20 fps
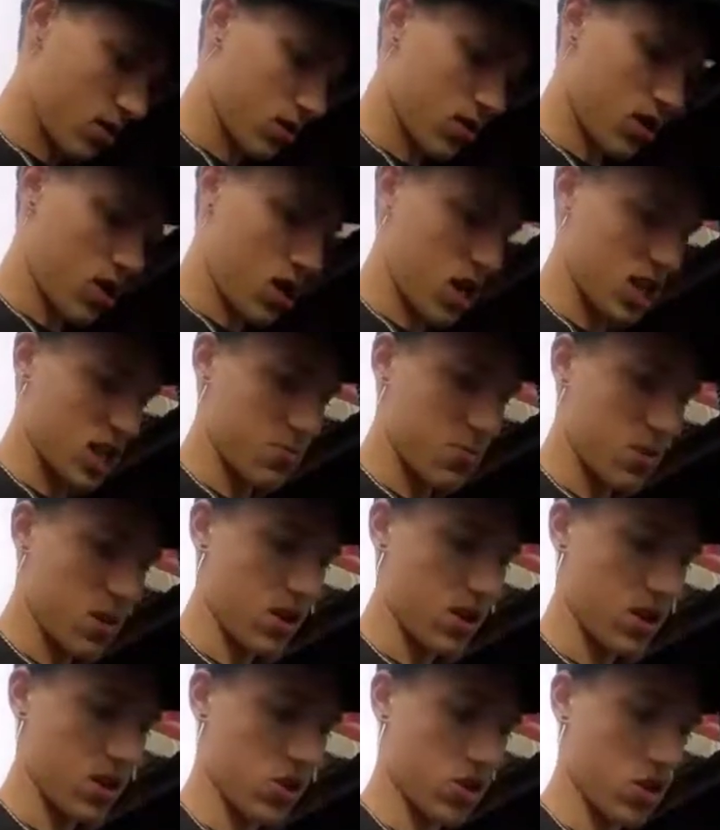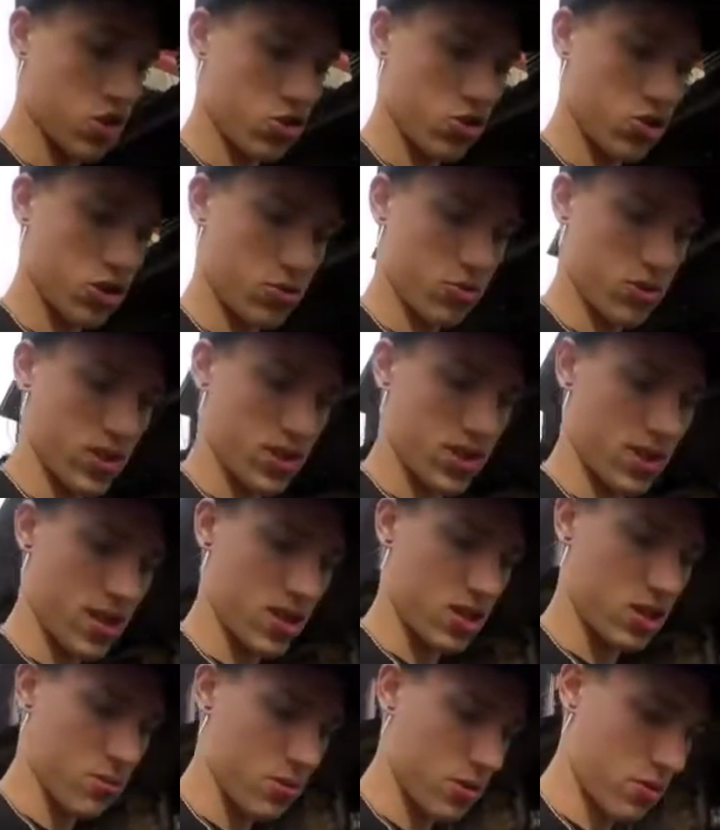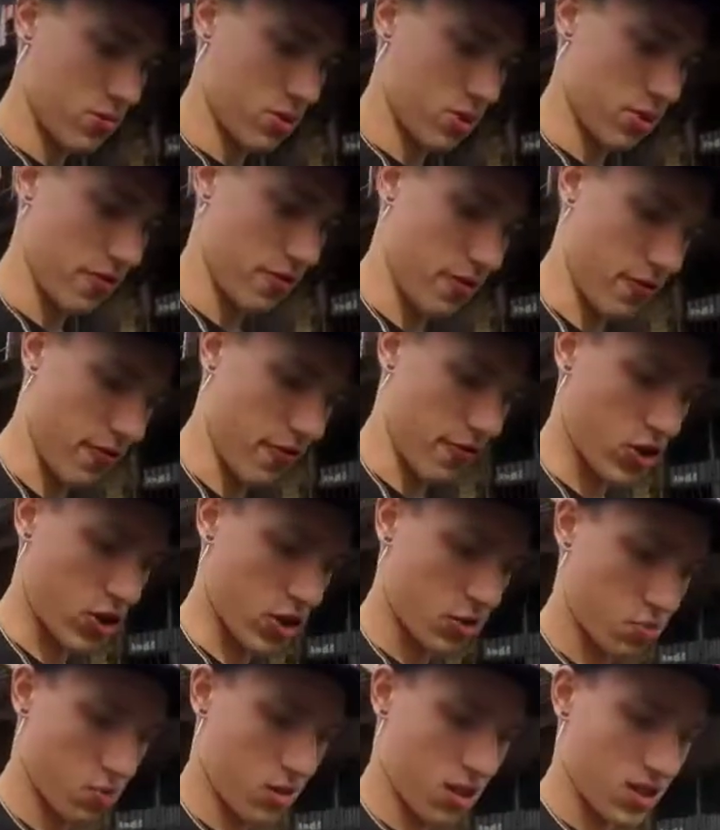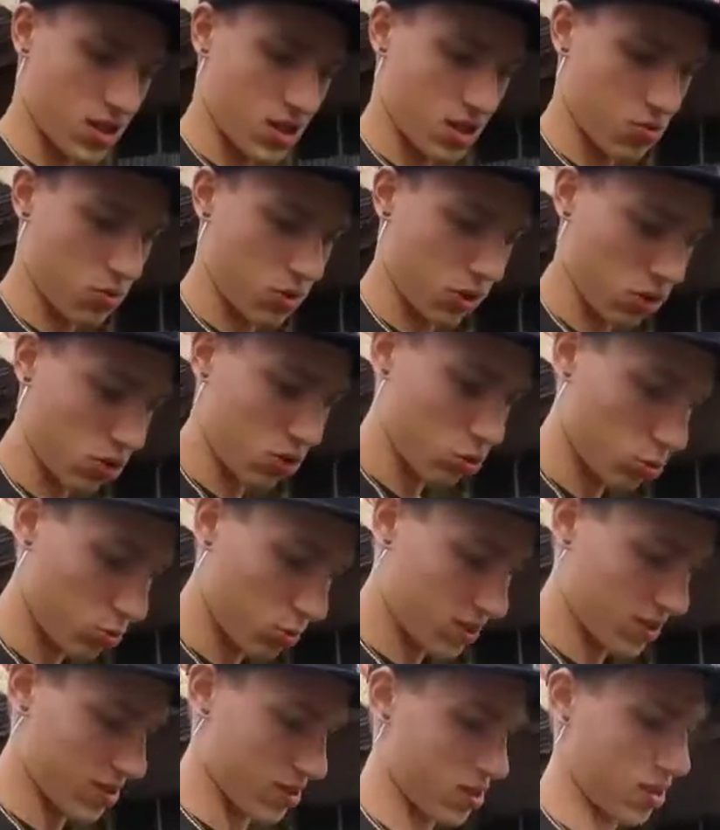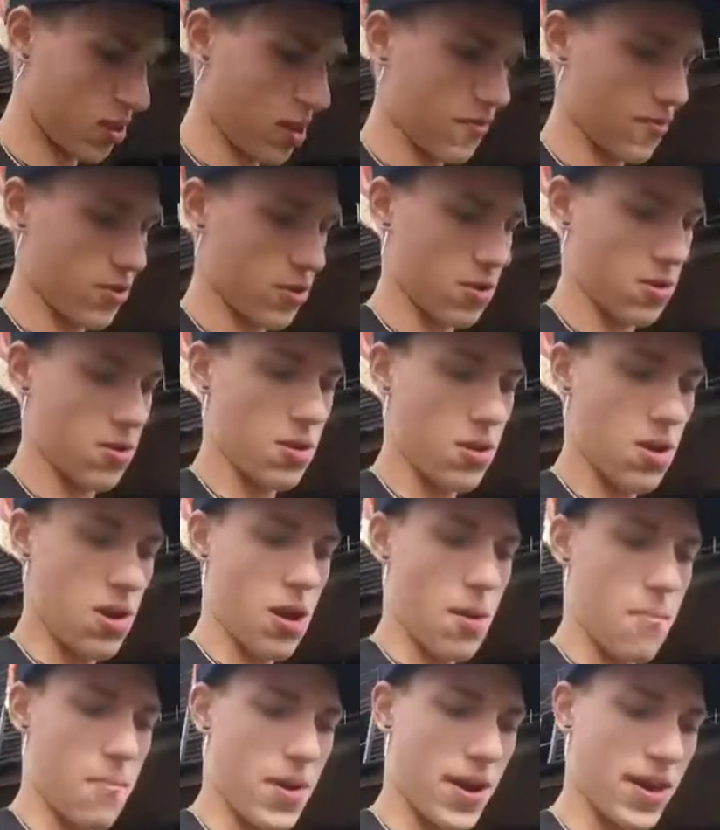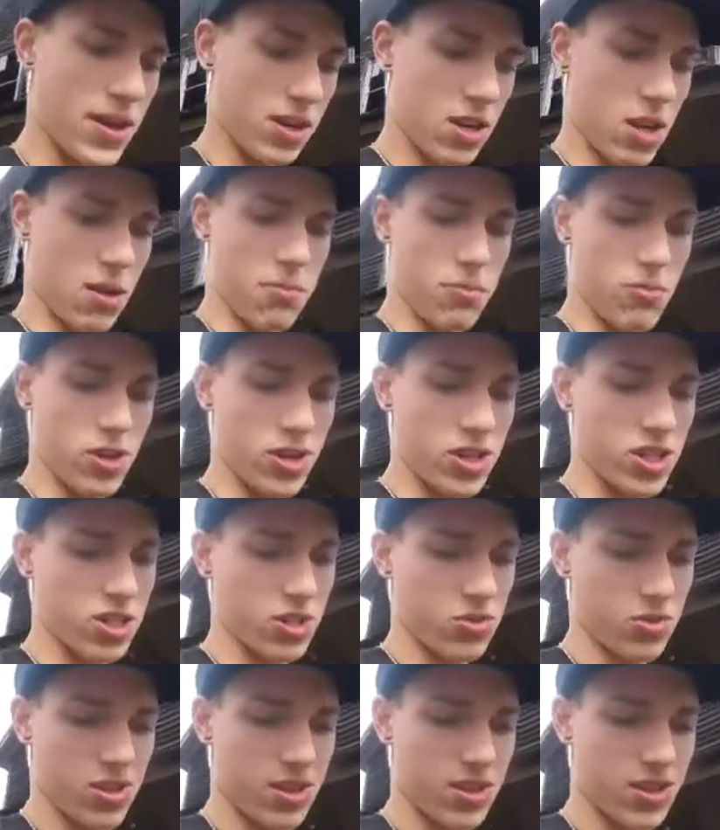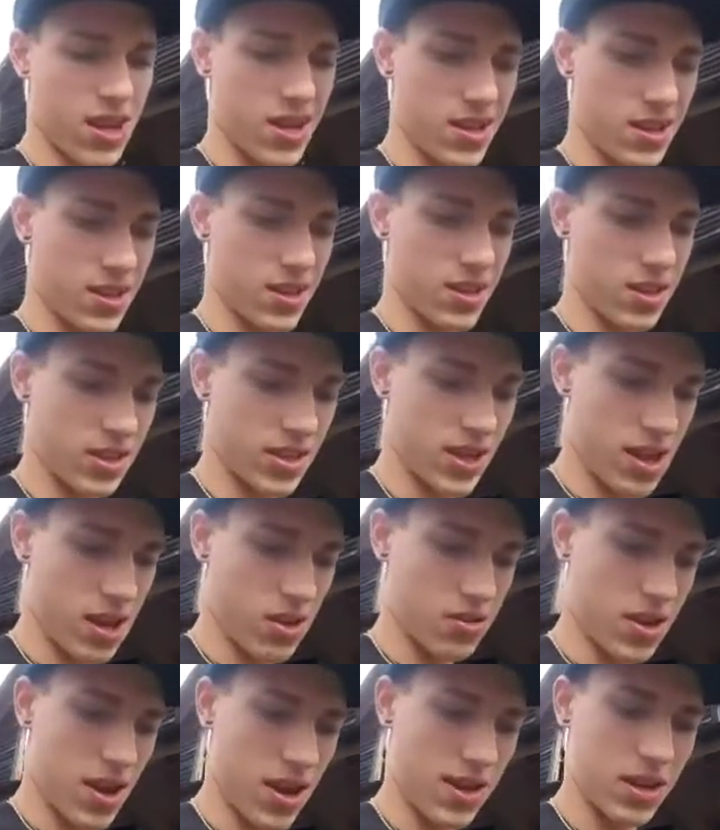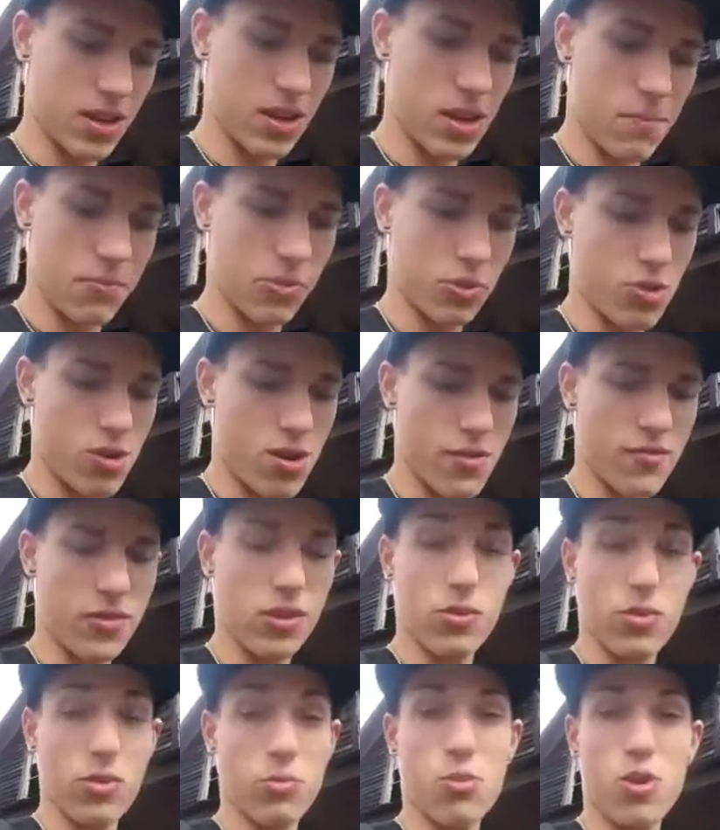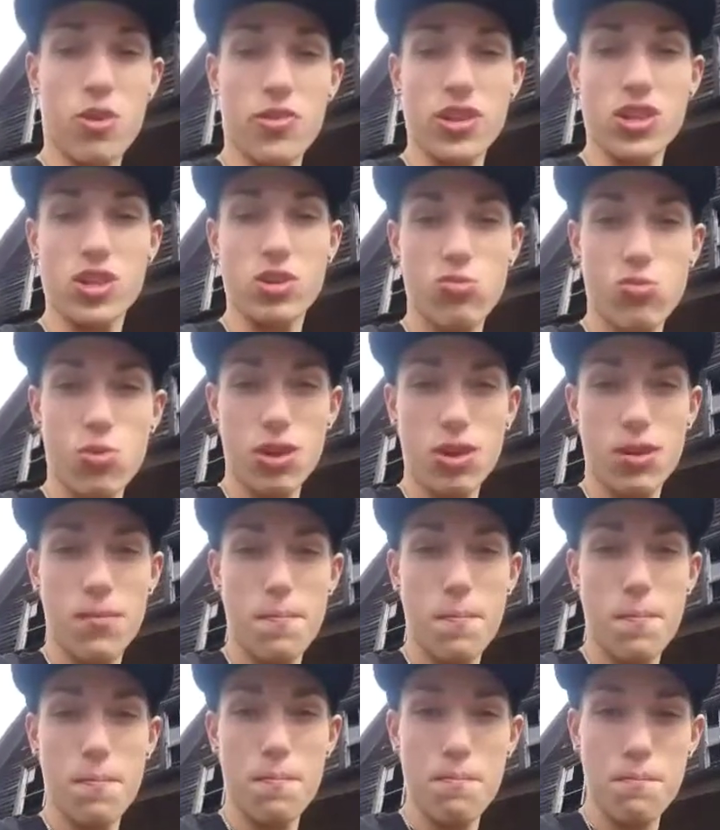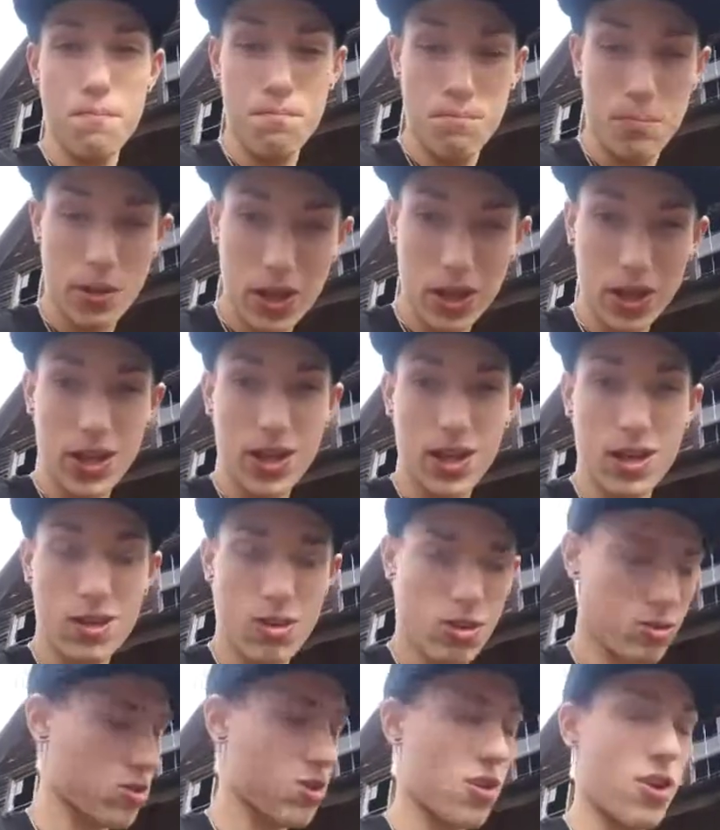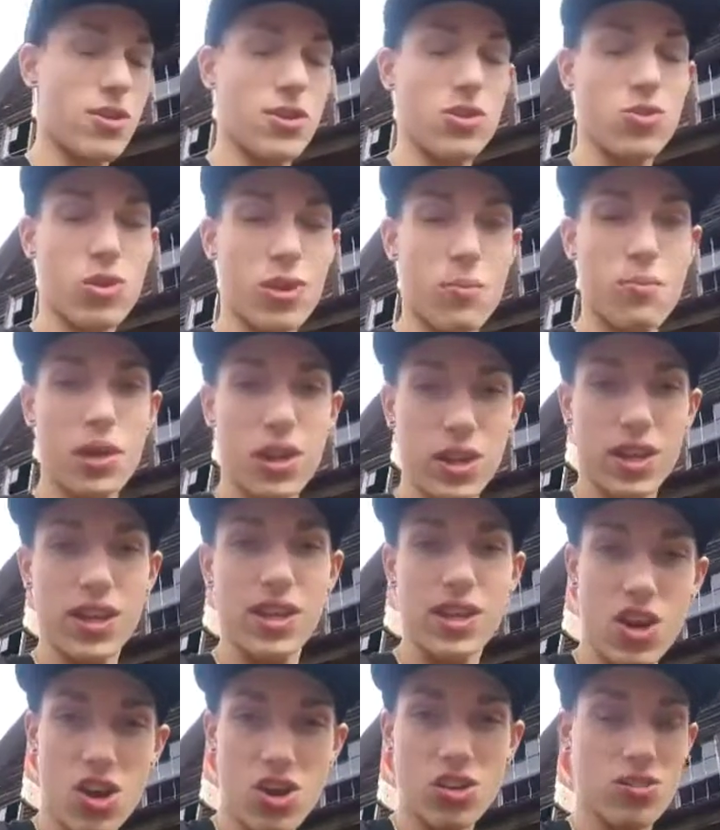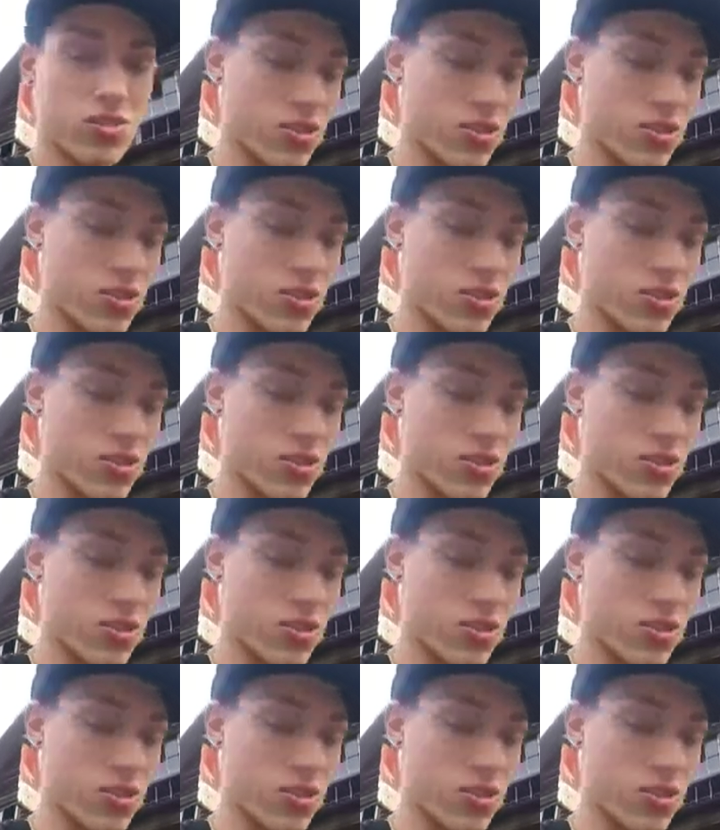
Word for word: This is a hot spot in Georgia, was said to be one of the first places where gold was discovered. Mining operations were set in the town and ended up thriving with more than 20 billion or sorry, 20 million